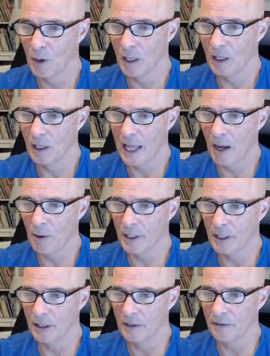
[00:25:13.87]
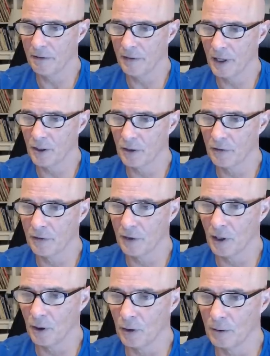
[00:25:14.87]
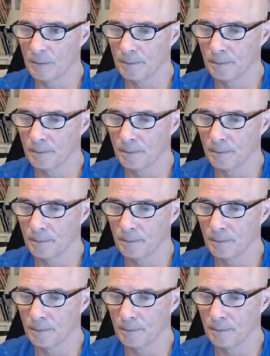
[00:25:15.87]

while allowing unfettered flow.